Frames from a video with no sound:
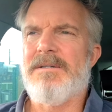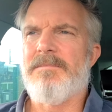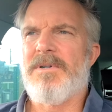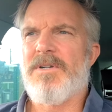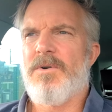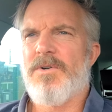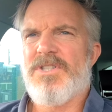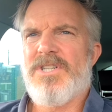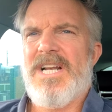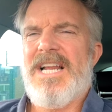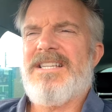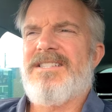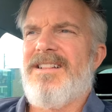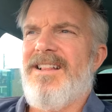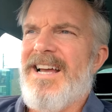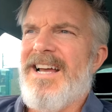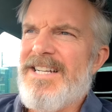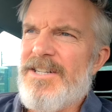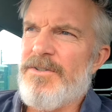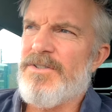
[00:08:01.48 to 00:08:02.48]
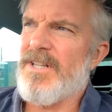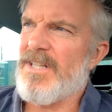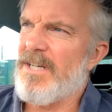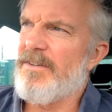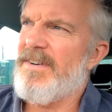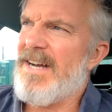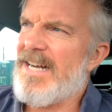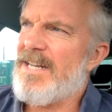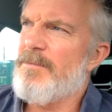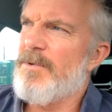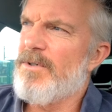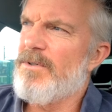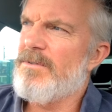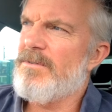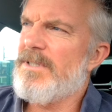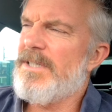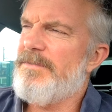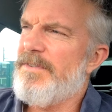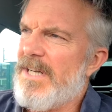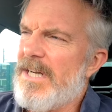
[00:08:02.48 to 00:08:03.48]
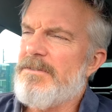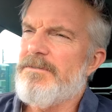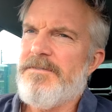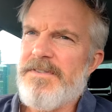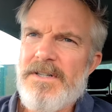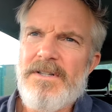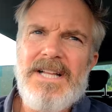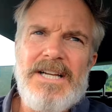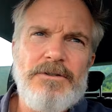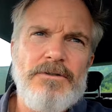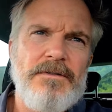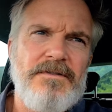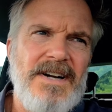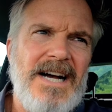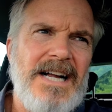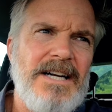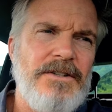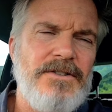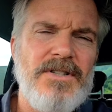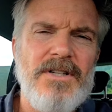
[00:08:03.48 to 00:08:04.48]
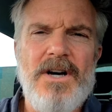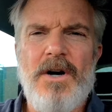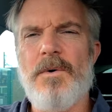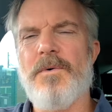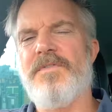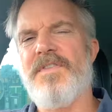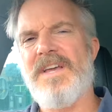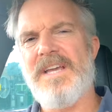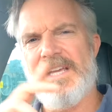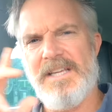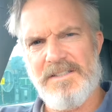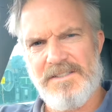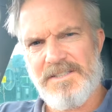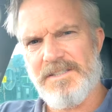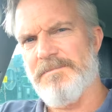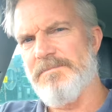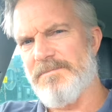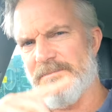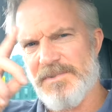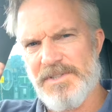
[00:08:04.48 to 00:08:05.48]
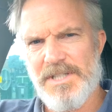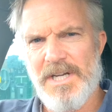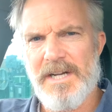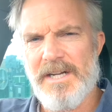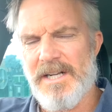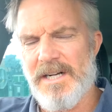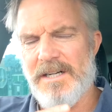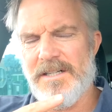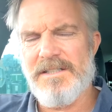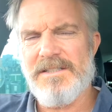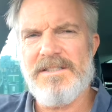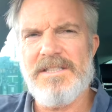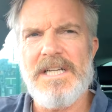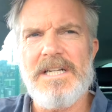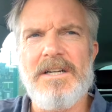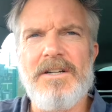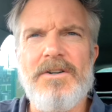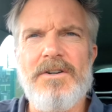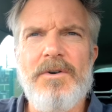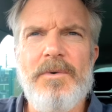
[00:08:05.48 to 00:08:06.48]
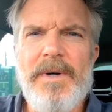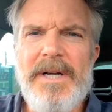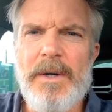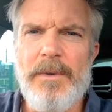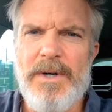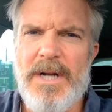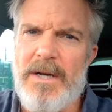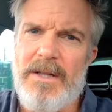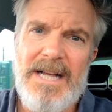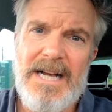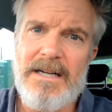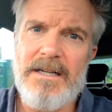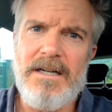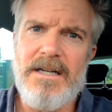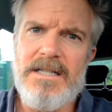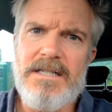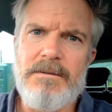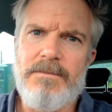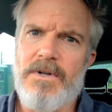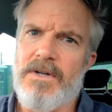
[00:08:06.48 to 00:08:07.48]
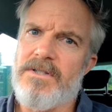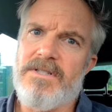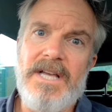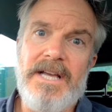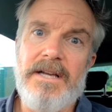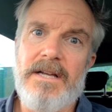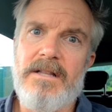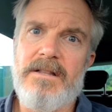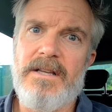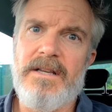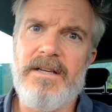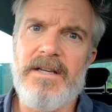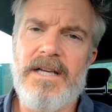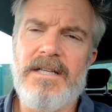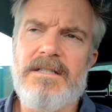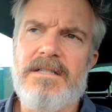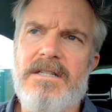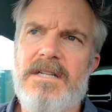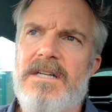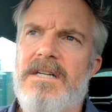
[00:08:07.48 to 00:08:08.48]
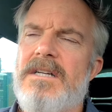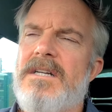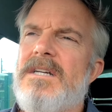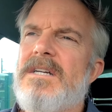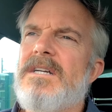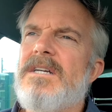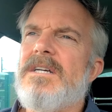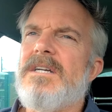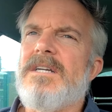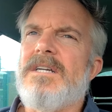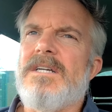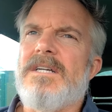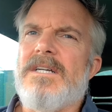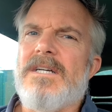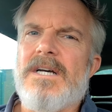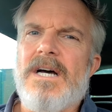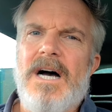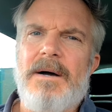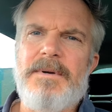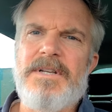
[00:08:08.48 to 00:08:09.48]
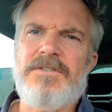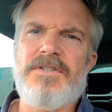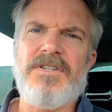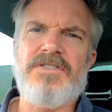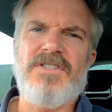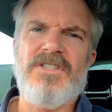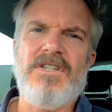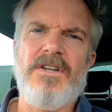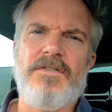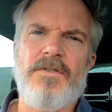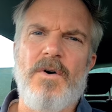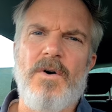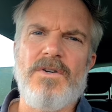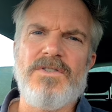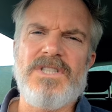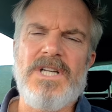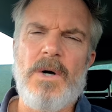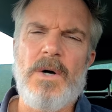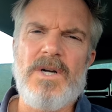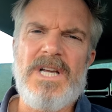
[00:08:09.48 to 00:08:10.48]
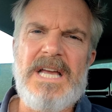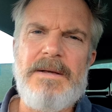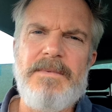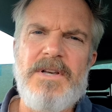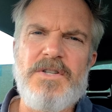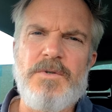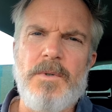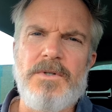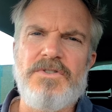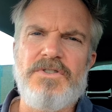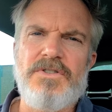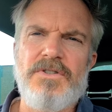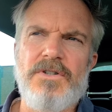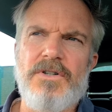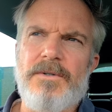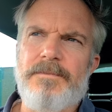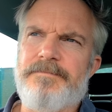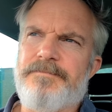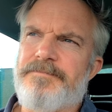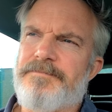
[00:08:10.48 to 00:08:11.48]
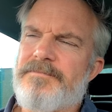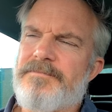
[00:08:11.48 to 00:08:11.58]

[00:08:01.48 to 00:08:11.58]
But of course, you're less likely to do something valuable if you don't feel that you're of value. So the whole thing is circular, it's cyclical. We all know that, guys. I'm not saying anything against it. I'm interested in your thoughts, though. I'll keep this one short.